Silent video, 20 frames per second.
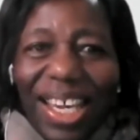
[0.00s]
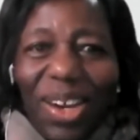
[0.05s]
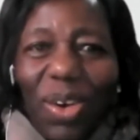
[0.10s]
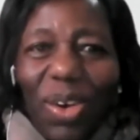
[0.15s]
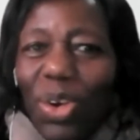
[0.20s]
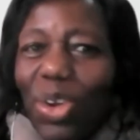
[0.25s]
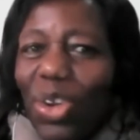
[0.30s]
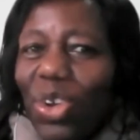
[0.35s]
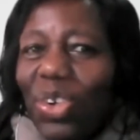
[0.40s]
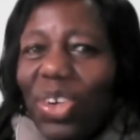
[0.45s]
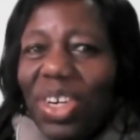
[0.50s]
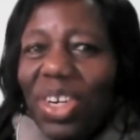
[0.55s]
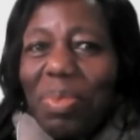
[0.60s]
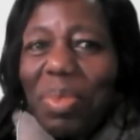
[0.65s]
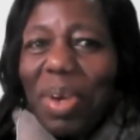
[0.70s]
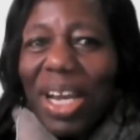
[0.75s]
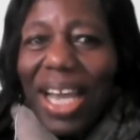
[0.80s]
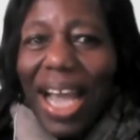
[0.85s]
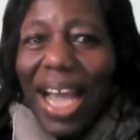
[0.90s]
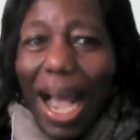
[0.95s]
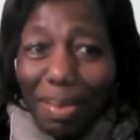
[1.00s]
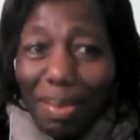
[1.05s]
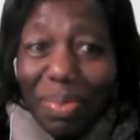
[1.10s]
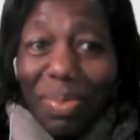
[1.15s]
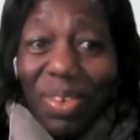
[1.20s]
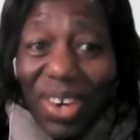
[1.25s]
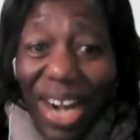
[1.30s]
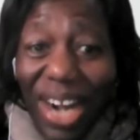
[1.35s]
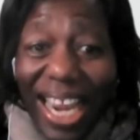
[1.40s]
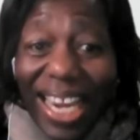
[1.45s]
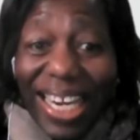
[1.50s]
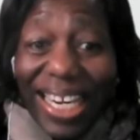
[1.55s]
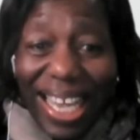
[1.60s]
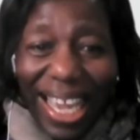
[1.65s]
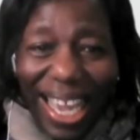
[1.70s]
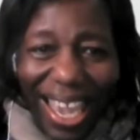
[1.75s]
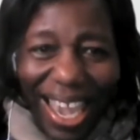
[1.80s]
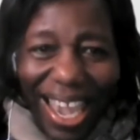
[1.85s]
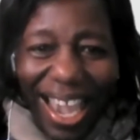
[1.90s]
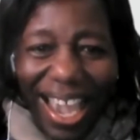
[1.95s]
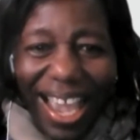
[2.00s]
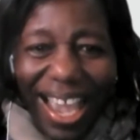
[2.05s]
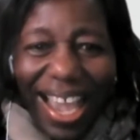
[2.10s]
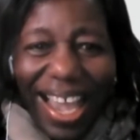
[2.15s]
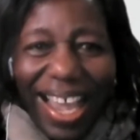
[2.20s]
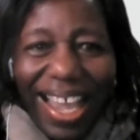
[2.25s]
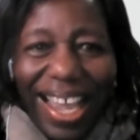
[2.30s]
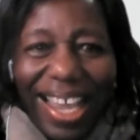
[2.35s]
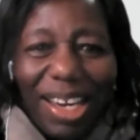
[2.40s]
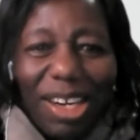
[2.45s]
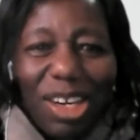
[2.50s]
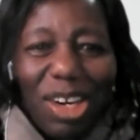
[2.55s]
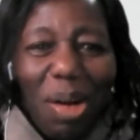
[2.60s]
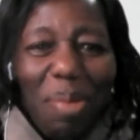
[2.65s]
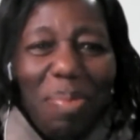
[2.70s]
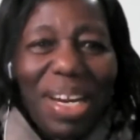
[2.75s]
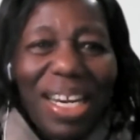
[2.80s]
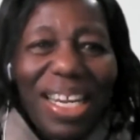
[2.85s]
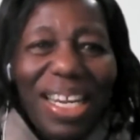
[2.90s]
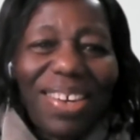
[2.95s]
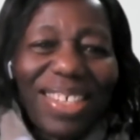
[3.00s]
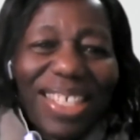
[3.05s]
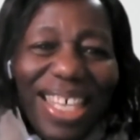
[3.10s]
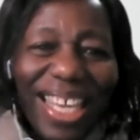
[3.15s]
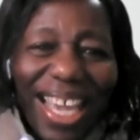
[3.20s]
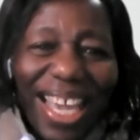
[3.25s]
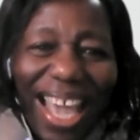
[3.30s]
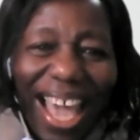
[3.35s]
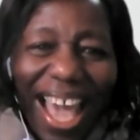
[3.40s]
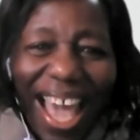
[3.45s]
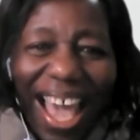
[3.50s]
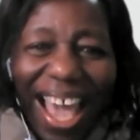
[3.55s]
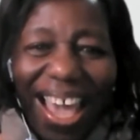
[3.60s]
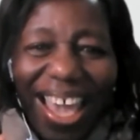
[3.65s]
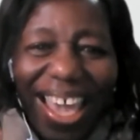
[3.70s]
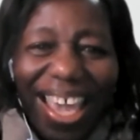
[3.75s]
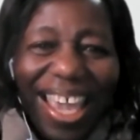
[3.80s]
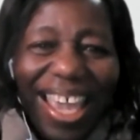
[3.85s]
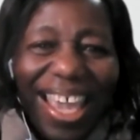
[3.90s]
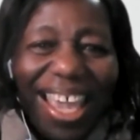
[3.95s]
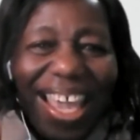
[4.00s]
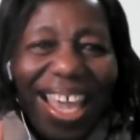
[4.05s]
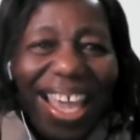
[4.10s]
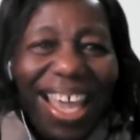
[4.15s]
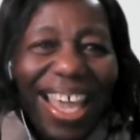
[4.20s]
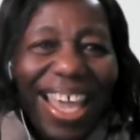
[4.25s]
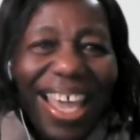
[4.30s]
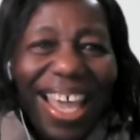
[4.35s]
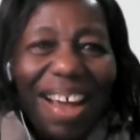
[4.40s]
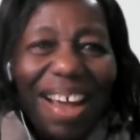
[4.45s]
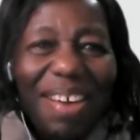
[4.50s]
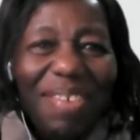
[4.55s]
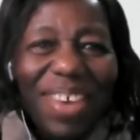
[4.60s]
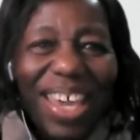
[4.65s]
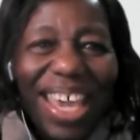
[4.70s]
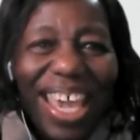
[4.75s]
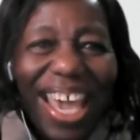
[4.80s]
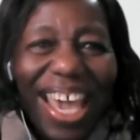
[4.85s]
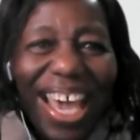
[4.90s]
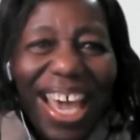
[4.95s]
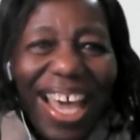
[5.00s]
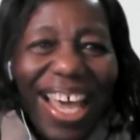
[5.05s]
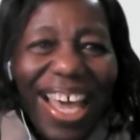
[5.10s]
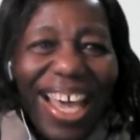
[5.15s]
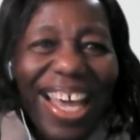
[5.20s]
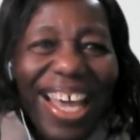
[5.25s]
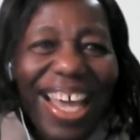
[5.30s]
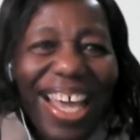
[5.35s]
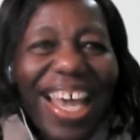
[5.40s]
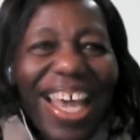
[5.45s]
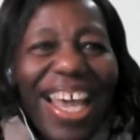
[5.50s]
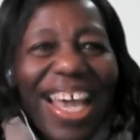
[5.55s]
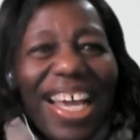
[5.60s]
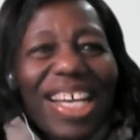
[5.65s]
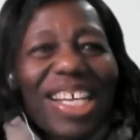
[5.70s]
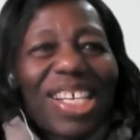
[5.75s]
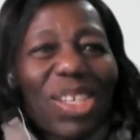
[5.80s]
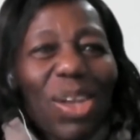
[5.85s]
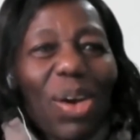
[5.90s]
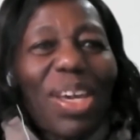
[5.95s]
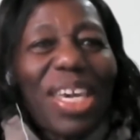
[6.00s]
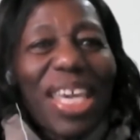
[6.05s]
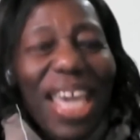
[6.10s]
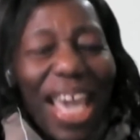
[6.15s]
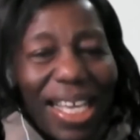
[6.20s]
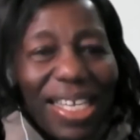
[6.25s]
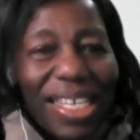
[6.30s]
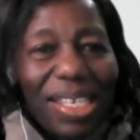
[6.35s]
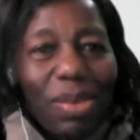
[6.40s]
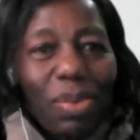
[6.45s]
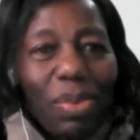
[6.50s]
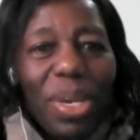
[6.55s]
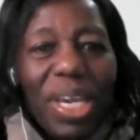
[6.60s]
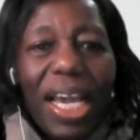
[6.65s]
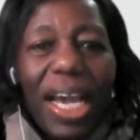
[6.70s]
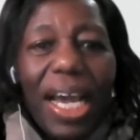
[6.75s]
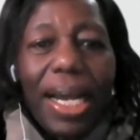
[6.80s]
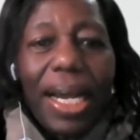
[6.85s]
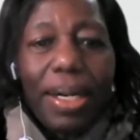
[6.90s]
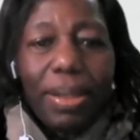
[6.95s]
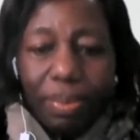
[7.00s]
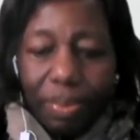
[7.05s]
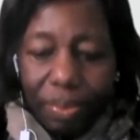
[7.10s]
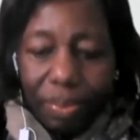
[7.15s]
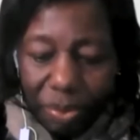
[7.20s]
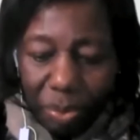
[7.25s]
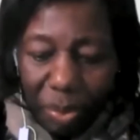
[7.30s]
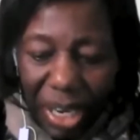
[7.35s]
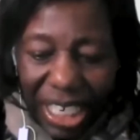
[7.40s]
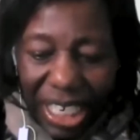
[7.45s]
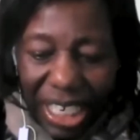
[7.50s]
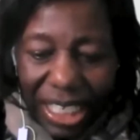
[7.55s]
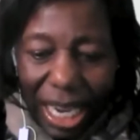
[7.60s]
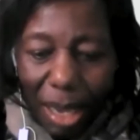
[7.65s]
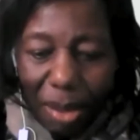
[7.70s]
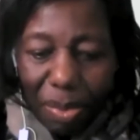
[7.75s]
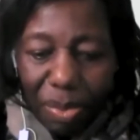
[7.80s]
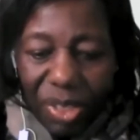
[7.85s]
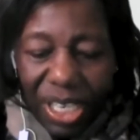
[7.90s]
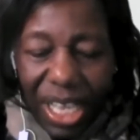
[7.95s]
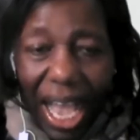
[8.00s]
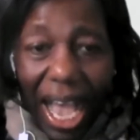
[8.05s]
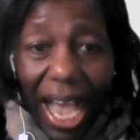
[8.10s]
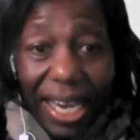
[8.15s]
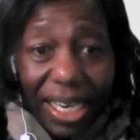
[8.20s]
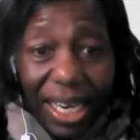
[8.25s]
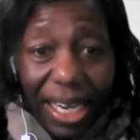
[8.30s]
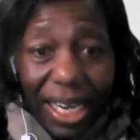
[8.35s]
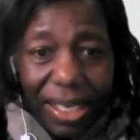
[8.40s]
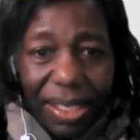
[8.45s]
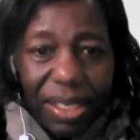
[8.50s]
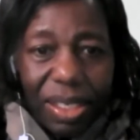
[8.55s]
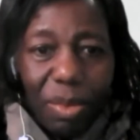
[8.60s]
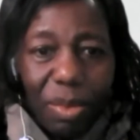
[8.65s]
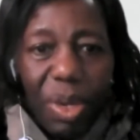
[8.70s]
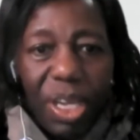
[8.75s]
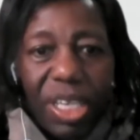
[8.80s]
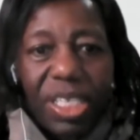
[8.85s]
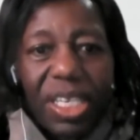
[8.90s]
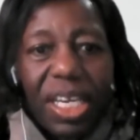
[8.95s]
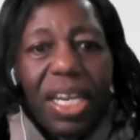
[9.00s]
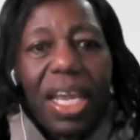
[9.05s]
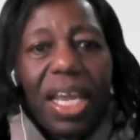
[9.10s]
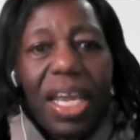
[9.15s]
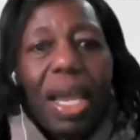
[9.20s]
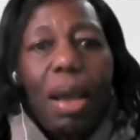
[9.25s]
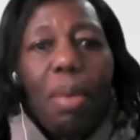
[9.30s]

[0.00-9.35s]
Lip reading: I'm right here." Normally, I would say, "Hi, I'm here." So yes, we are many times underestimated.